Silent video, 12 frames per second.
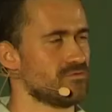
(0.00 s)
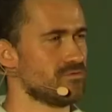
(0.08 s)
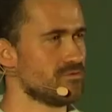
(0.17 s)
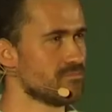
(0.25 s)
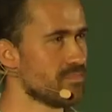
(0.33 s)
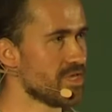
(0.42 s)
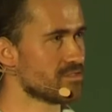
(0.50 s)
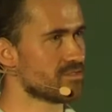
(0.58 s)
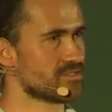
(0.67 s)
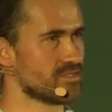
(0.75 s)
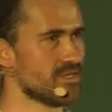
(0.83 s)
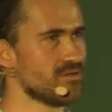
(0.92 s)
make the
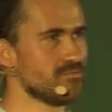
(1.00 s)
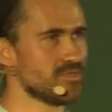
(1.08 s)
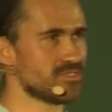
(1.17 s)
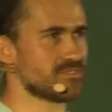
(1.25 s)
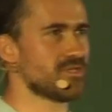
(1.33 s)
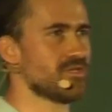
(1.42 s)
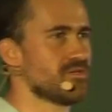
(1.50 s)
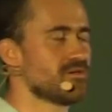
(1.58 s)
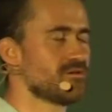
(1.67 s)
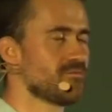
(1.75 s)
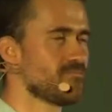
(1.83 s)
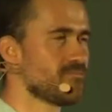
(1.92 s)
same mistake.
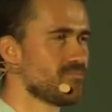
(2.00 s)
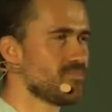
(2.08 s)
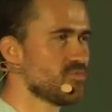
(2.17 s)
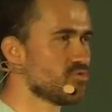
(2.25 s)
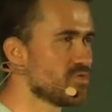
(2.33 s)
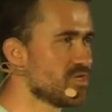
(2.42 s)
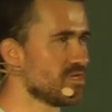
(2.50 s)
Today,